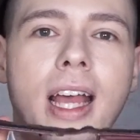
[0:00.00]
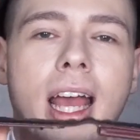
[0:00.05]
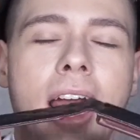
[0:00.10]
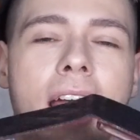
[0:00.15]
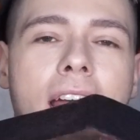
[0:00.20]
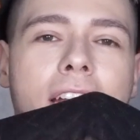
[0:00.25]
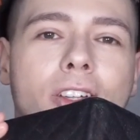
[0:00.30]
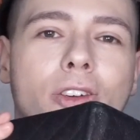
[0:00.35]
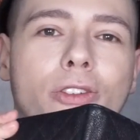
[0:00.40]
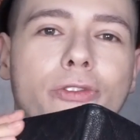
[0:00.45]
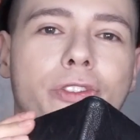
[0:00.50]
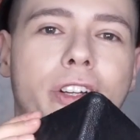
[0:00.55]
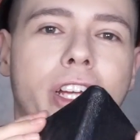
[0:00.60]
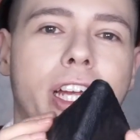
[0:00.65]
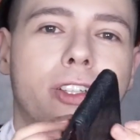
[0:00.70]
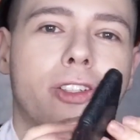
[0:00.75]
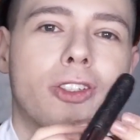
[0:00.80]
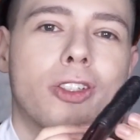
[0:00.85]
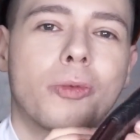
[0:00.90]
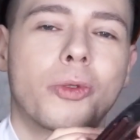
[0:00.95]
and don't
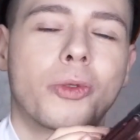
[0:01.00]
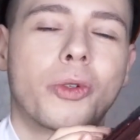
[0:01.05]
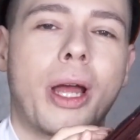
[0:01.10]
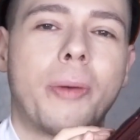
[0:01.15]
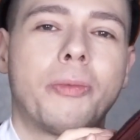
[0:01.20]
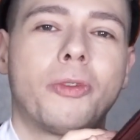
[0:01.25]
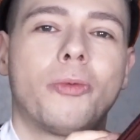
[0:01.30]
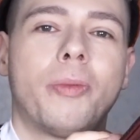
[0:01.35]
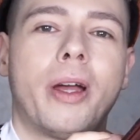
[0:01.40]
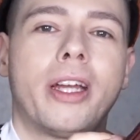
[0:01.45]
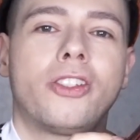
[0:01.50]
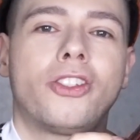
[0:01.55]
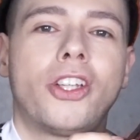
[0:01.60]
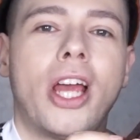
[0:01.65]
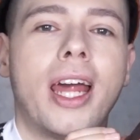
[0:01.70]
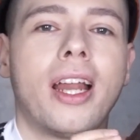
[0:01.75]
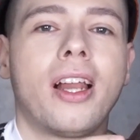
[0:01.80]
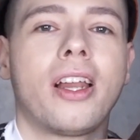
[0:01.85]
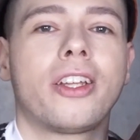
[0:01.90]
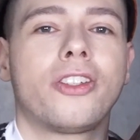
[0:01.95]
forget to subscribe to my
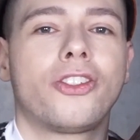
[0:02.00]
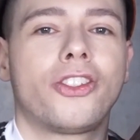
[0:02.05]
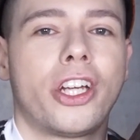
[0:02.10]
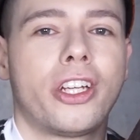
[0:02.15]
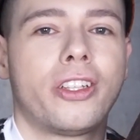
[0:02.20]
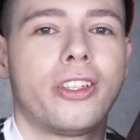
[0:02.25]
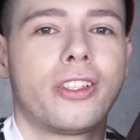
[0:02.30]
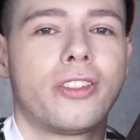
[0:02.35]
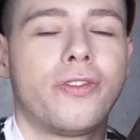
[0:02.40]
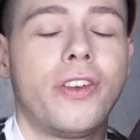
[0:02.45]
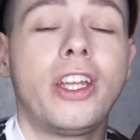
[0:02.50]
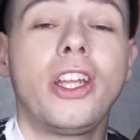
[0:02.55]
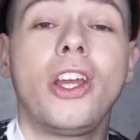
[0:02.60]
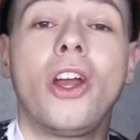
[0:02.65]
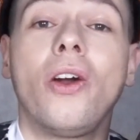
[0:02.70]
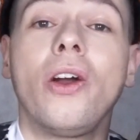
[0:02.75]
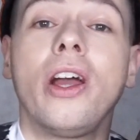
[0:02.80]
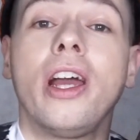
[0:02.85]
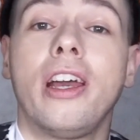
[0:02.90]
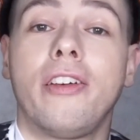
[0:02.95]
channel and share this
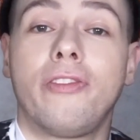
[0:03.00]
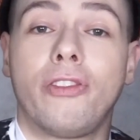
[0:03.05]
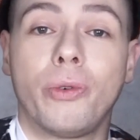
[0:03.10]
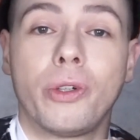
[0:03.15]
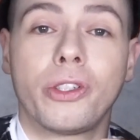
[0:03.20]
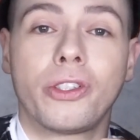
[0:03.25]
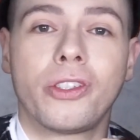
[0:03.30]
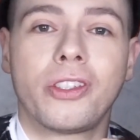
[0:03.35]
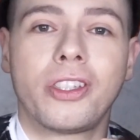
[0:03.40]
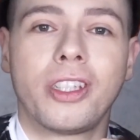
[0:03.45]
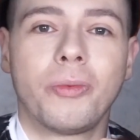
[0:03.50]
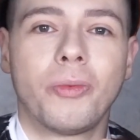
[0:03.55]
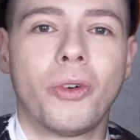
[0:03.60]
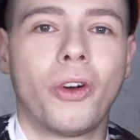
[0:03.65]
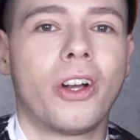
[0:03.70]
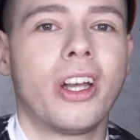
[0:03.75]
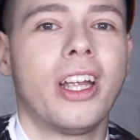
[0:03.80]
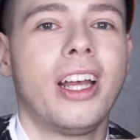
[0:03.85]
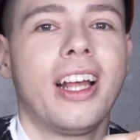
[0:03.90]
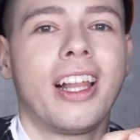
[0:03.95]
video if you wish to see
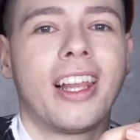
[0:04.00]
more.